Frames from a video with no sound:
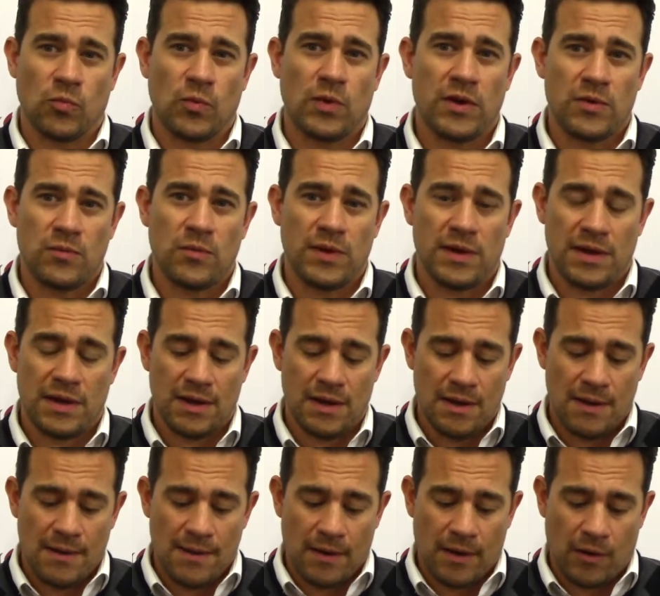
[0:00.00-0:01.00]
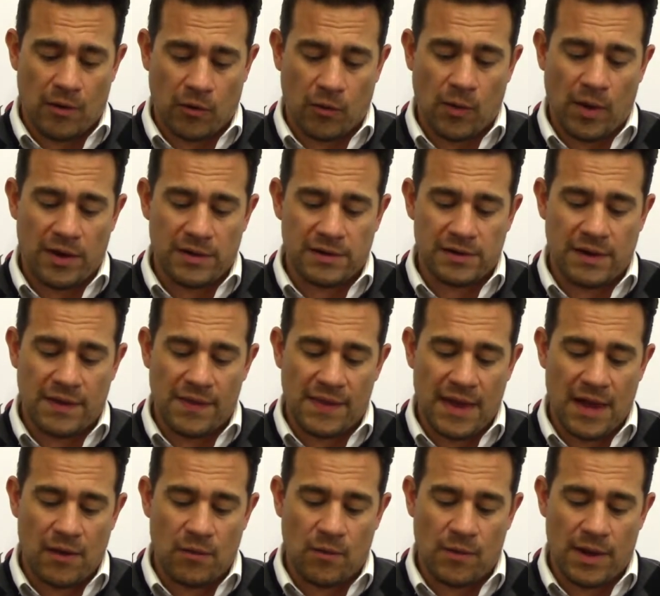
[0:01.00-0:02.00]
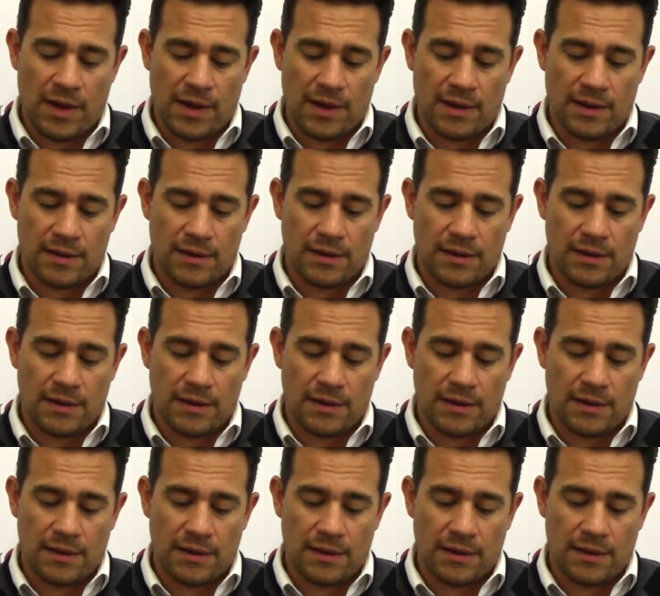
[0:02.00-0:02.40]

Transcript: When we are grounded in that way,